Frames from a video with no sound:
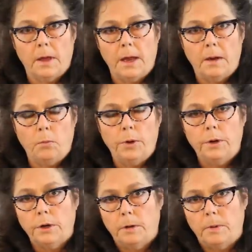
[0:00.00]
and we
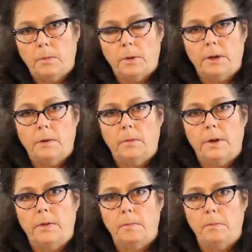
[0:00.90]
are going to be working
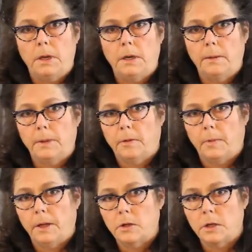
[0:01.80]
with medium
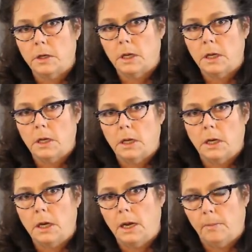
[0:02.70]
expansion
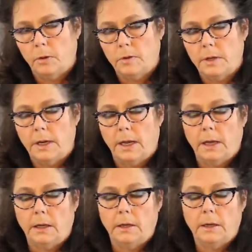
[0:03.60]
enamels
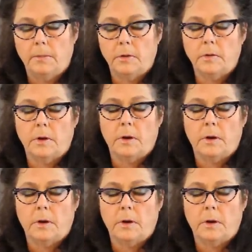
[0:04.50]
today. Enamels